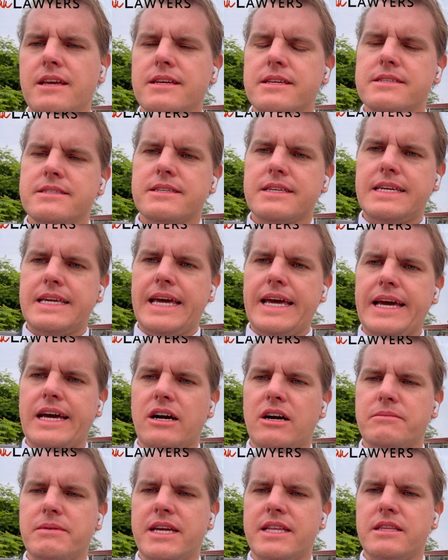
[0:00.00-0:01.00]
So
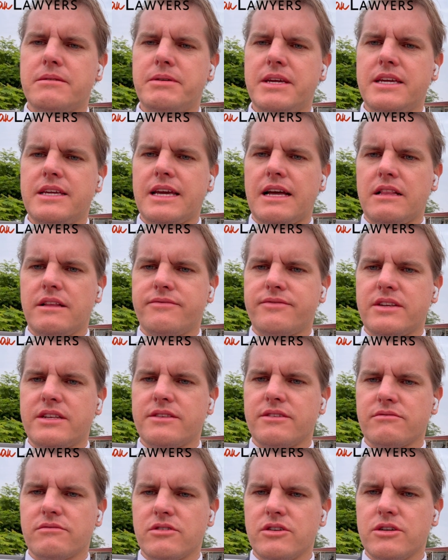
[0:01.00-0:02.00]
yeah, I mean, the big elephant
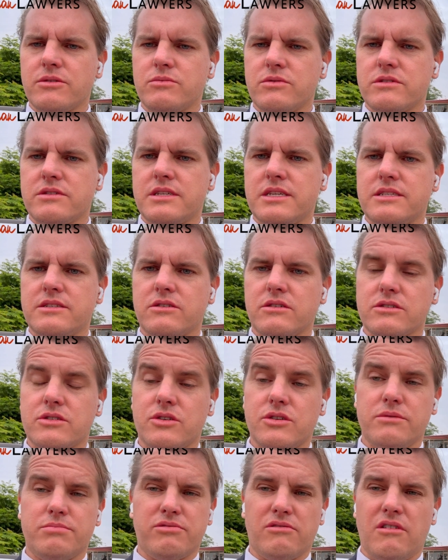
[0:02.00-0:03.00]
in the room was he's got
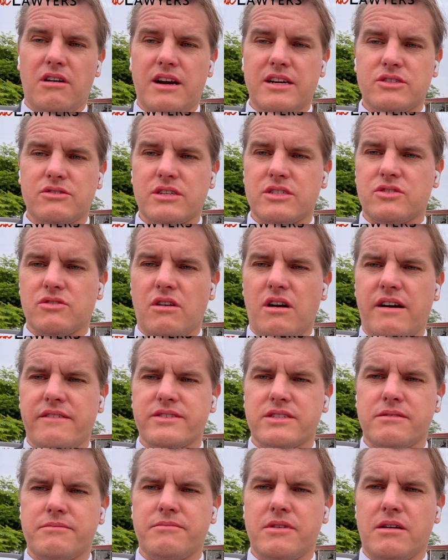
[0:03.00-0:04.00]
two prior drink
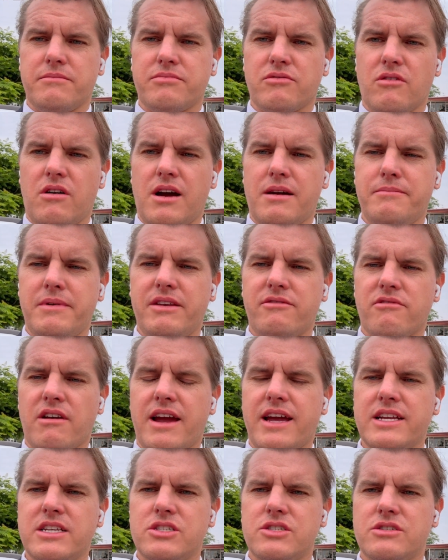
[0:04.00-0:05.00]
drives, a prior
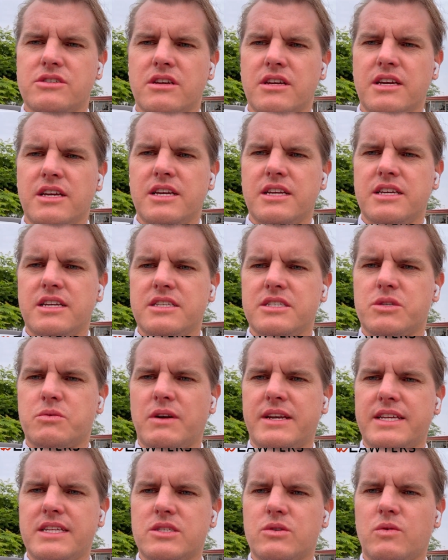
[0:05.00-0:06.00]
mid-range in
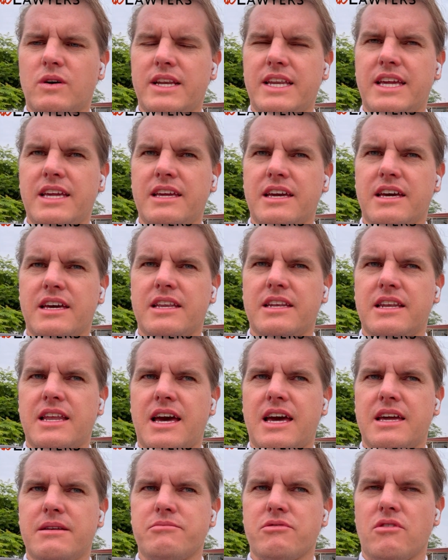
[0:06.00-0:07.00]
2020 and
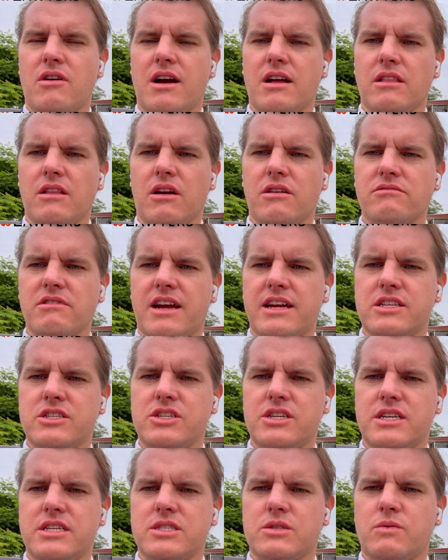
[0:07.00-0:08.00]
a prior
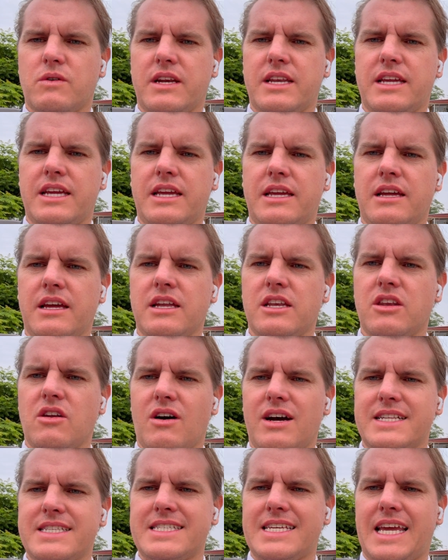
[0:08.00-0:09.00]
low-range in
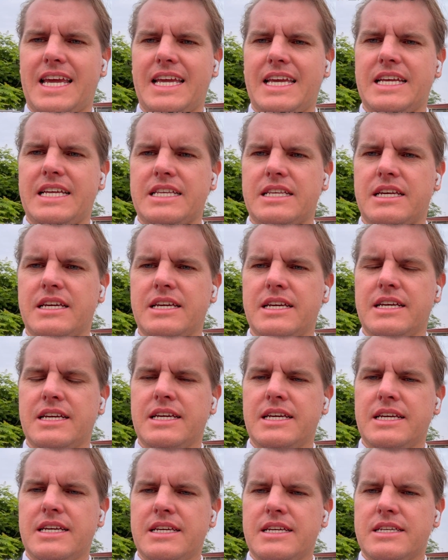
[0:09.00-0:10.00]
2019.
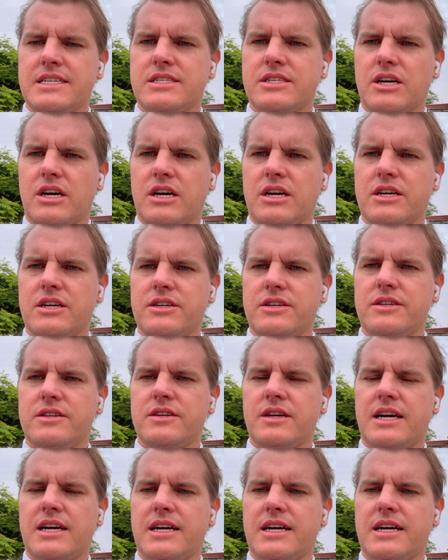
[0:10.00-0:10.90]
So